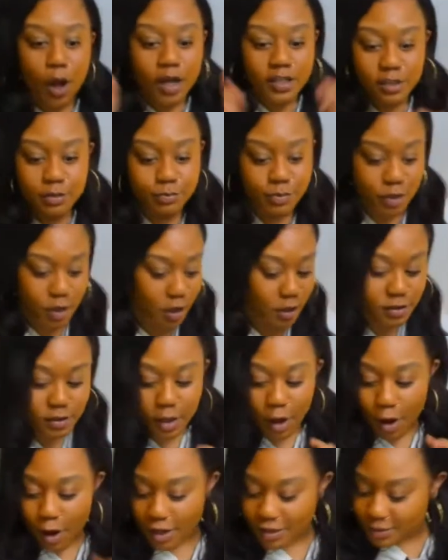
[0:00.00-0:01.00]
awesome sauce.
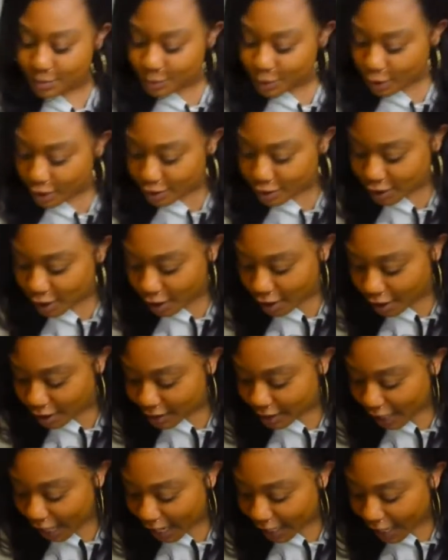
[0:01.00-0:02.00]
Awesome sauce,
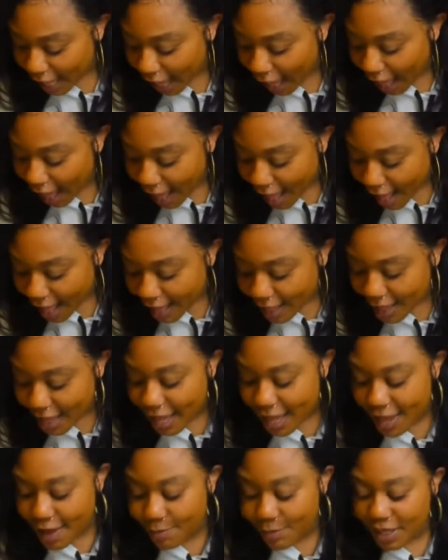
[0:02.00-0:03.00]
y'all. Like, I
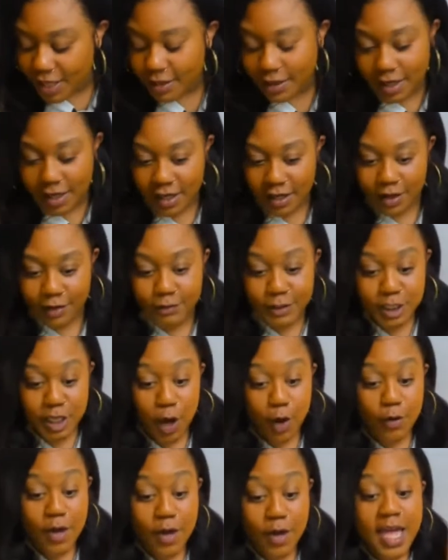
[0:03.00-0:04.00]
am in love.
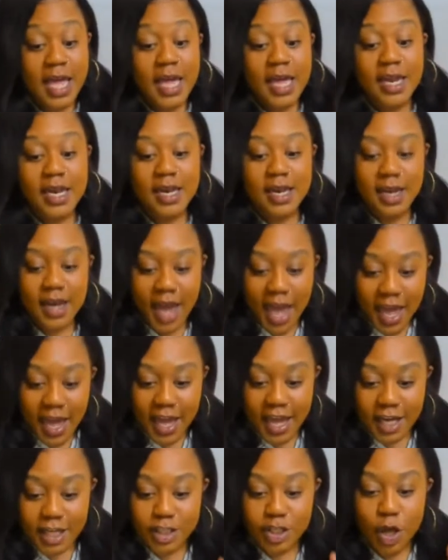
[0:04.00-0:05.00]
So
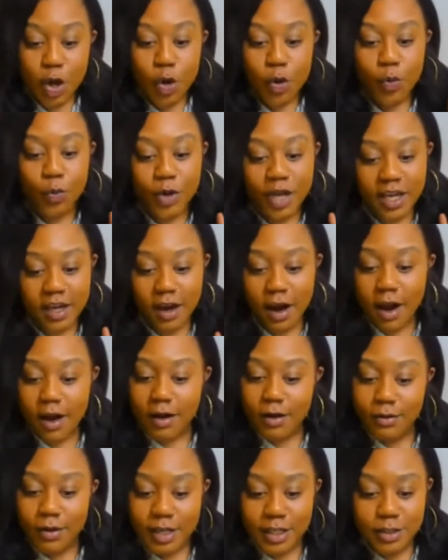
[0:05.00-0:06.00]
next, we
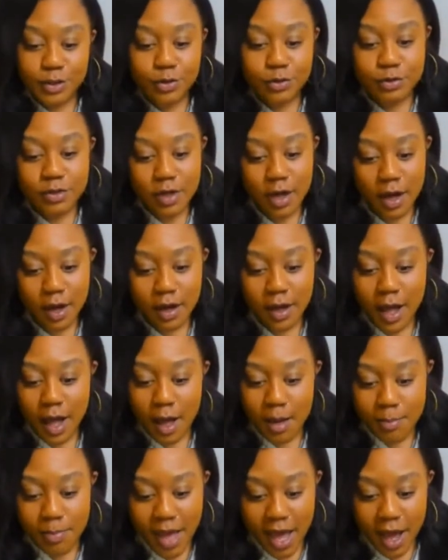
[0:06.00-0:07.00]
are going to talk
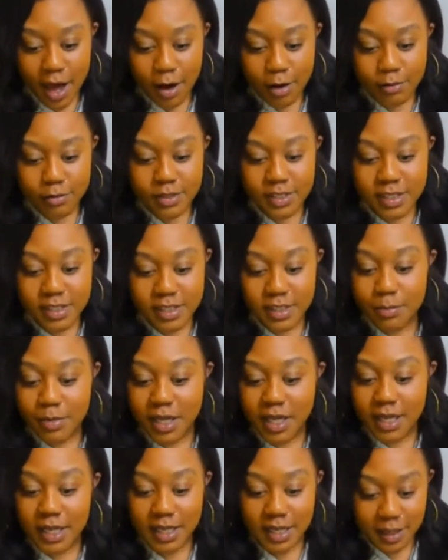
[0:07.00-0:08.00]
about some
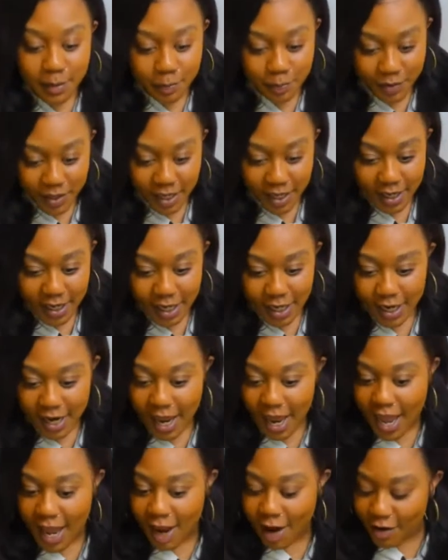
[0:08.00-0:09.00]

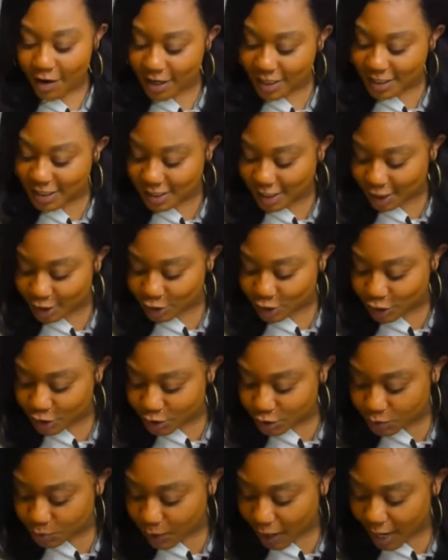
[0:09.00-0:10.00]
clip-in hair
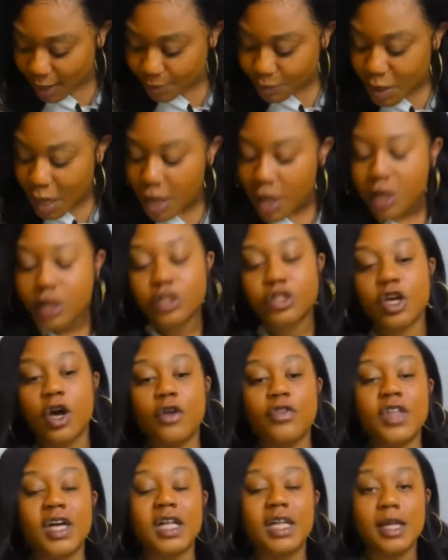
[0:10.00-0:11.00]
extensions, right?
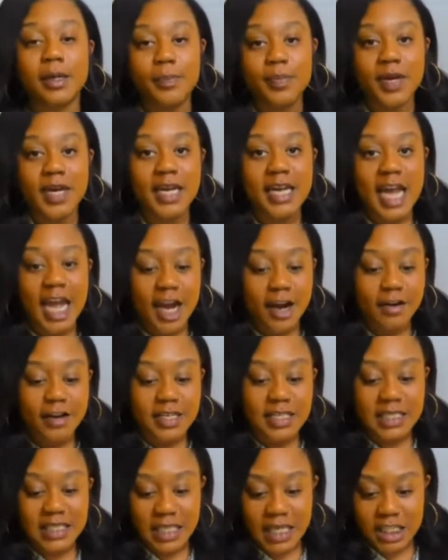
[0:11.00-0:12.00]
So the clip-in hair
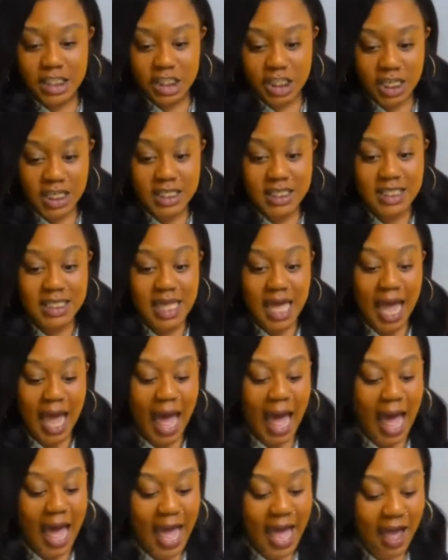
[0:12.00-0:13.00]
extensions
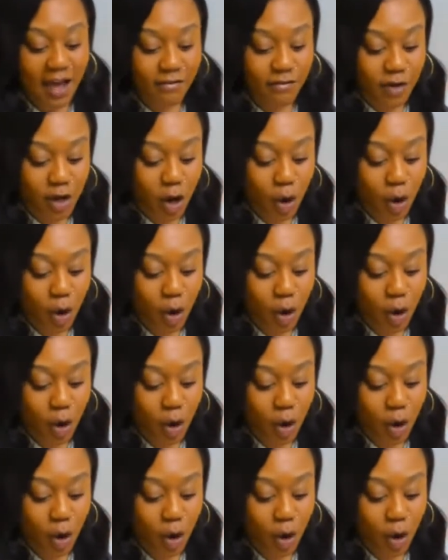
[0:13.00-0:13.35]
that I have